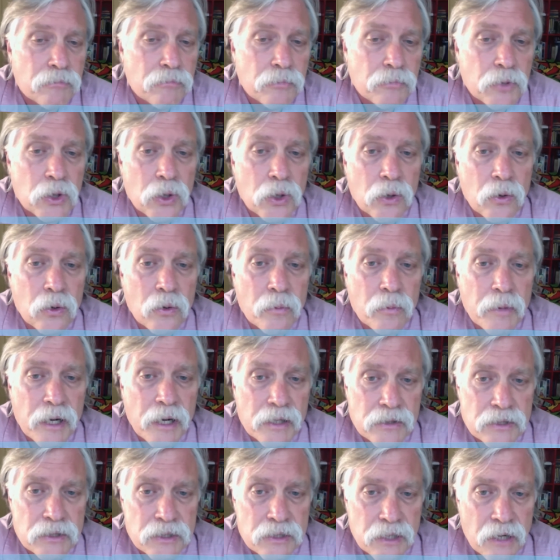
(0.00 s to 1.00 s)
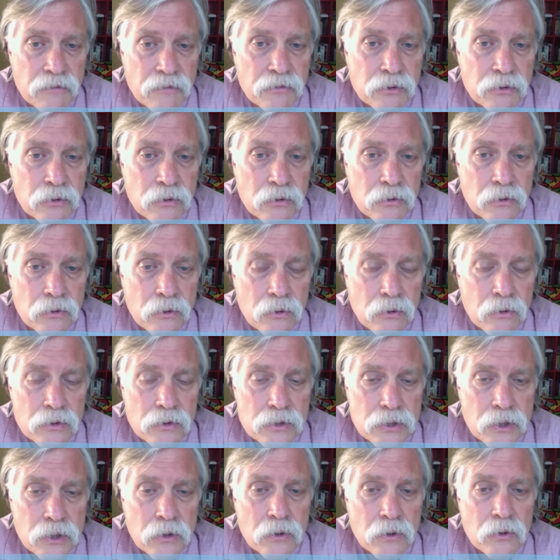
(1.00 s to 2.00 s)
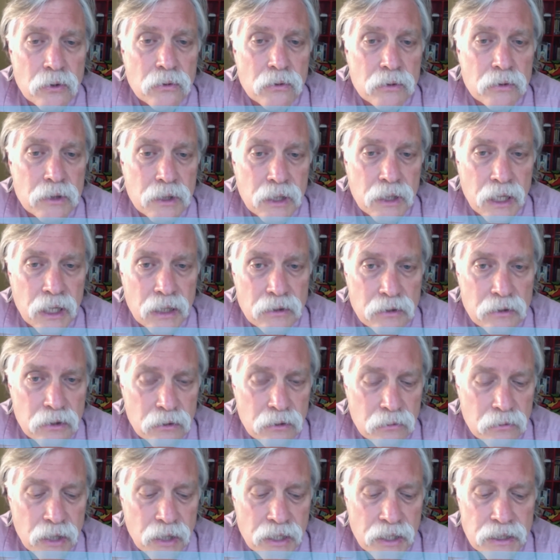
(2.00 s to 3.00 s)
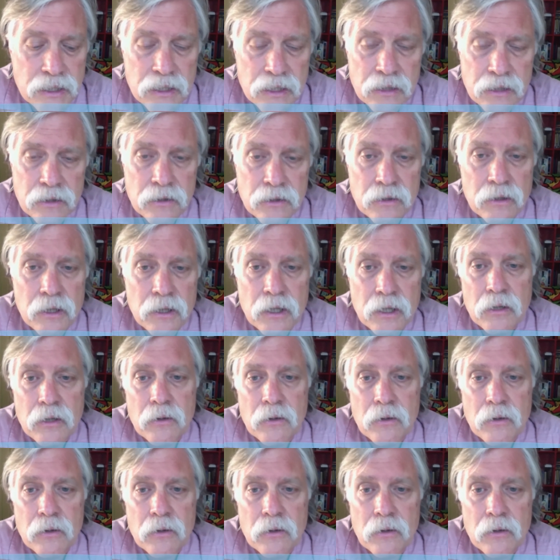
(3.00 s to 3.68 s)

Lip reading: about 7 or so to get to the red tier.